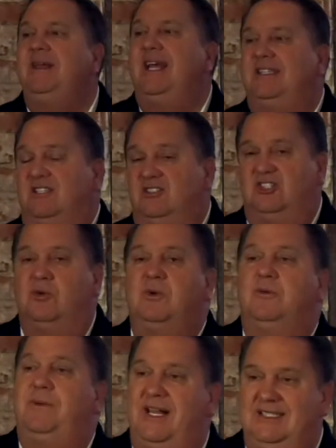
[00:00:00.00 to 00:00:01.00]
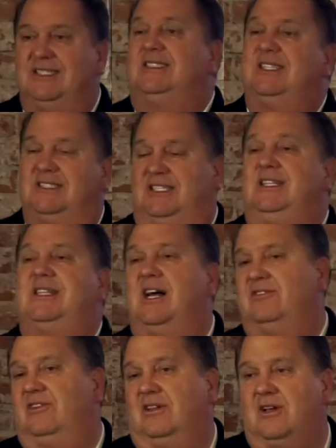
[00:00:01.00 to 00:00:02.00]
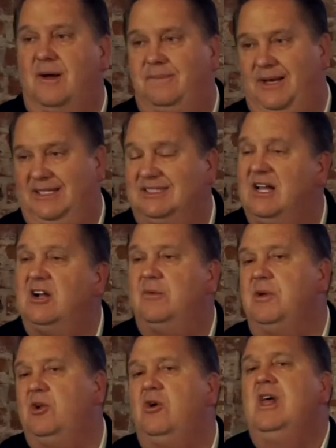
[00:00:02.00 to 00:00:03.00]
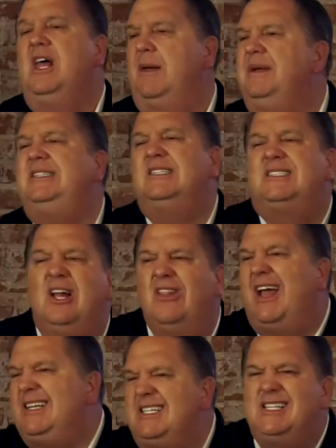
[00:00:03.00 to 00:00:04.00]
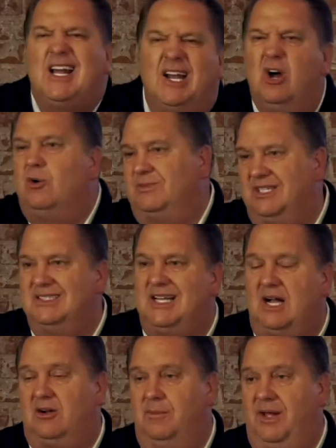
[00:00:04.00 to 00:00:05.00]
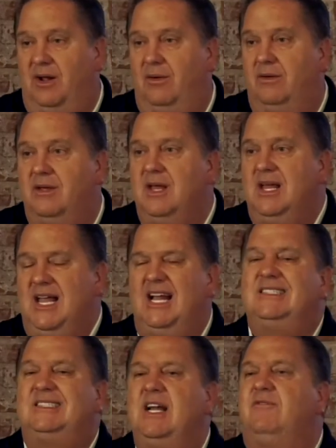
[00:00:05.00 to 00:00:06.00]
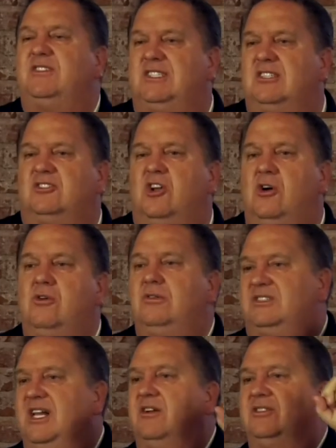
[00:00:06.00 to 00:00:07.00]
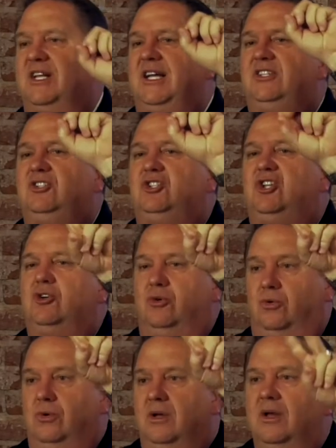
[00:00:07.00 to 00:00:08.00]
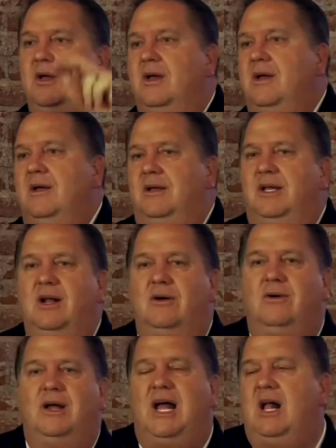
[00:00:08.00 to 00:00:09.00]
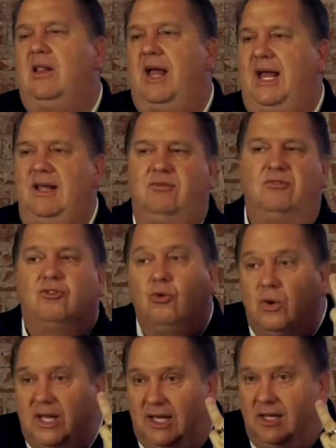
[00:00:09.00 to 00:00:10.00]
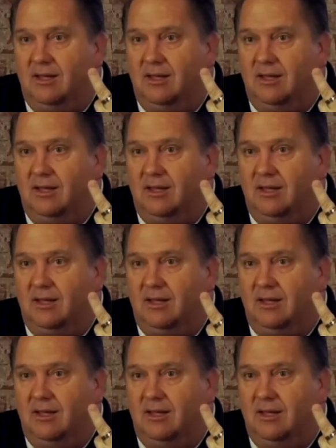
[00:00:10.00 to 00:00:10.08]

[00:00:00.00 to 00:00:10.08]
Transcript: agent is someone who pays in $16,000 the company. In Sacramento, it means you sell 8 to 10 homes in Sacramento. In San Francisco, San Jose, 2. LA 3.